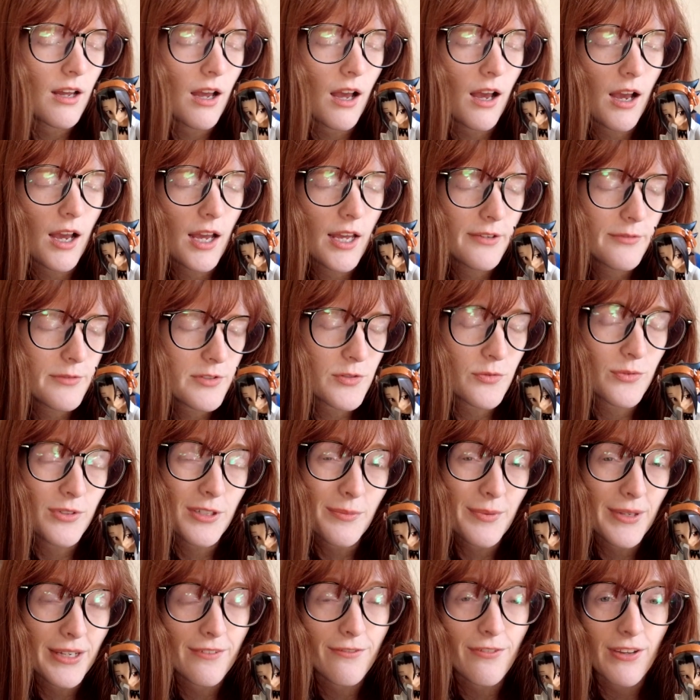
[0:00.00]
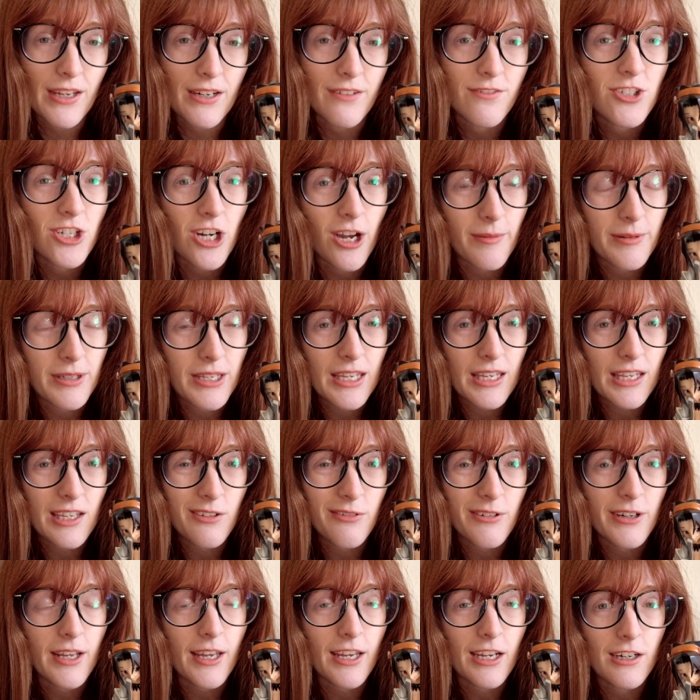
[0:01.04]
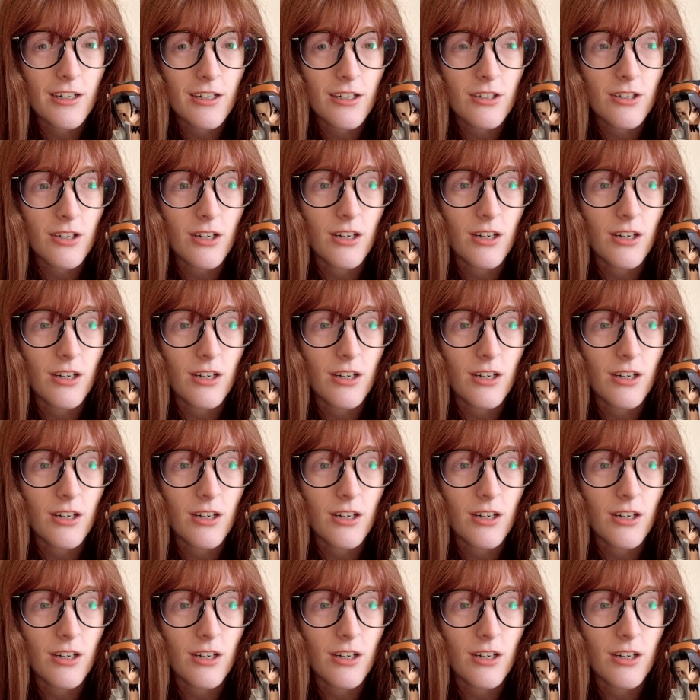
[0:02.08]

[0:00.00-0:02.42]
I was a really big fan of Shaman King when it aired